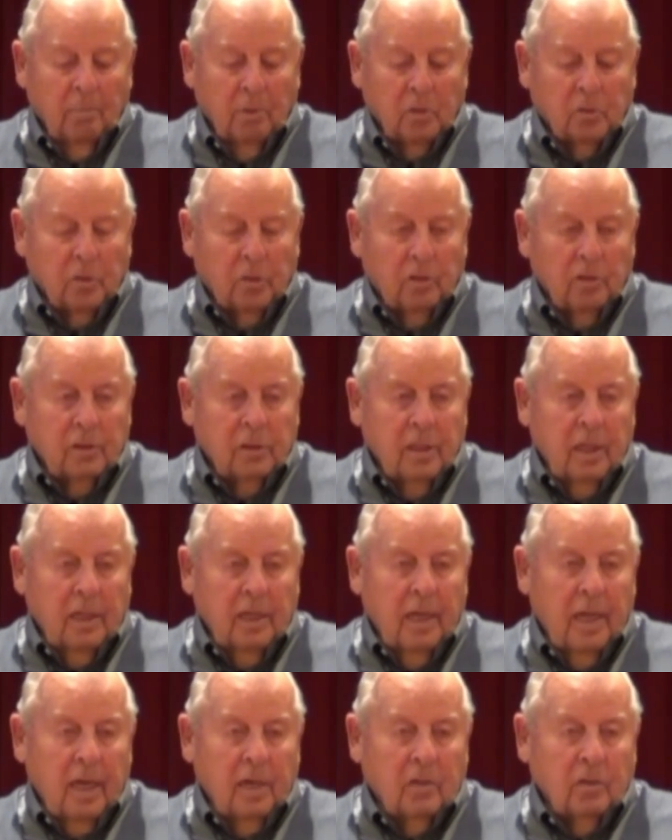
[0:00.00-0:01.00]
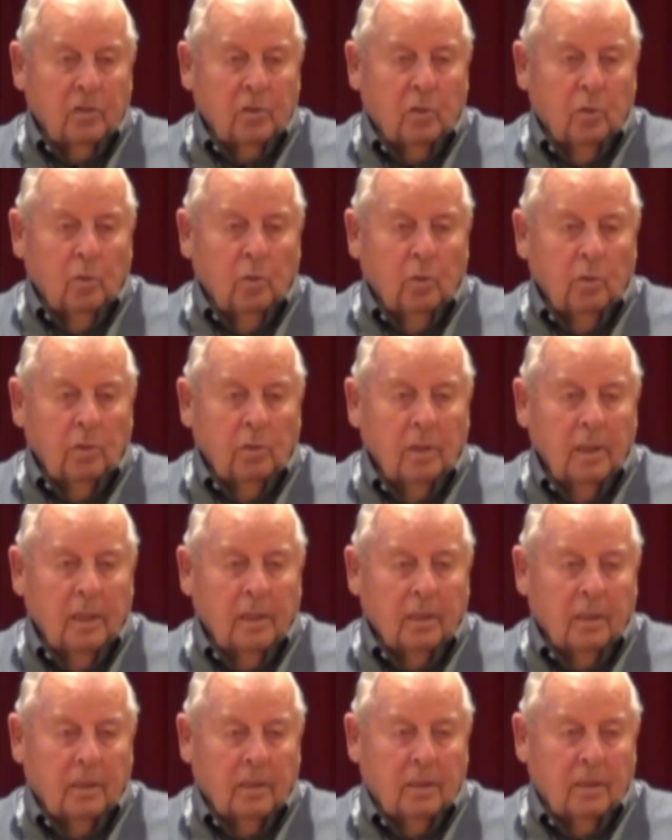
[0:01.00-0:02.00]
Missouri City had a school,
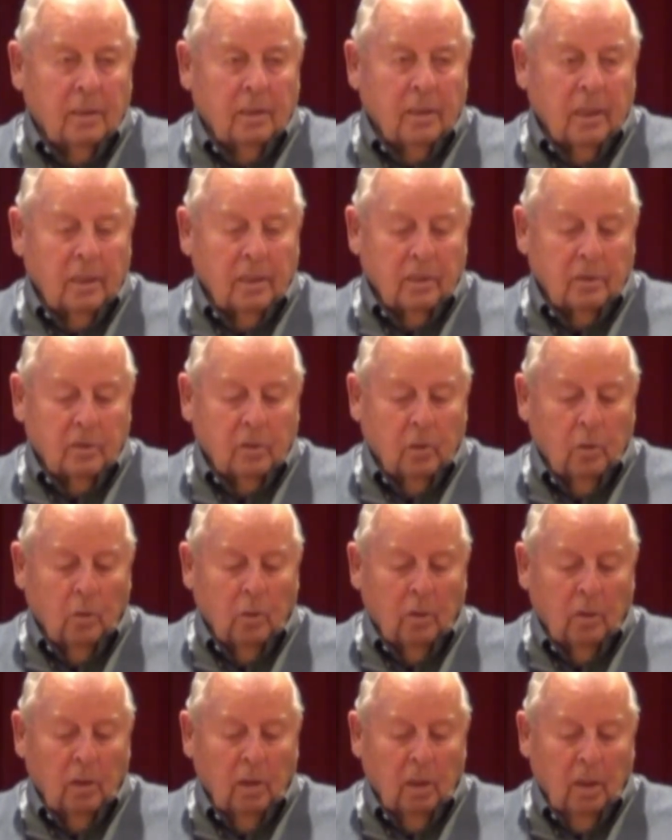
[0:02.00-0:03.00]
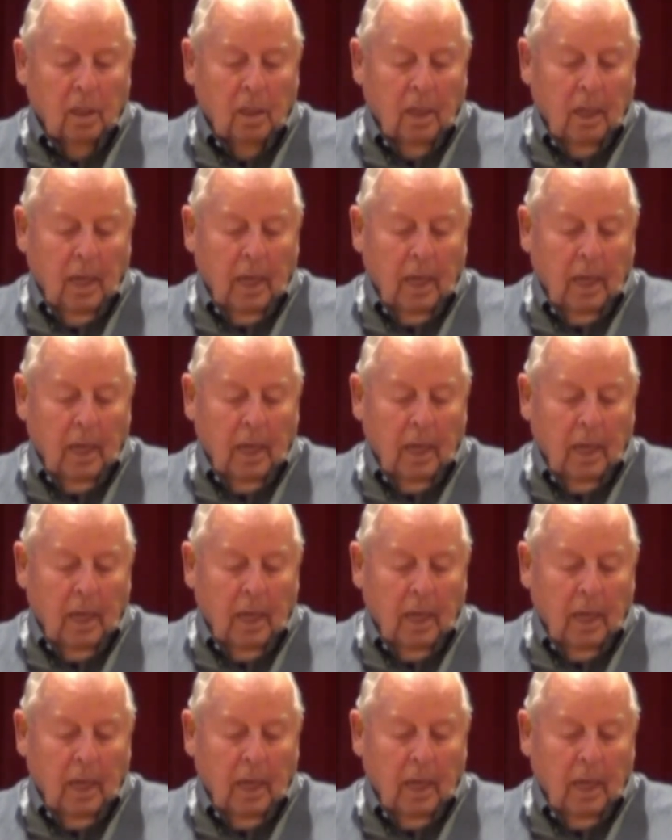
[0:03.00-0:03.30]
another school,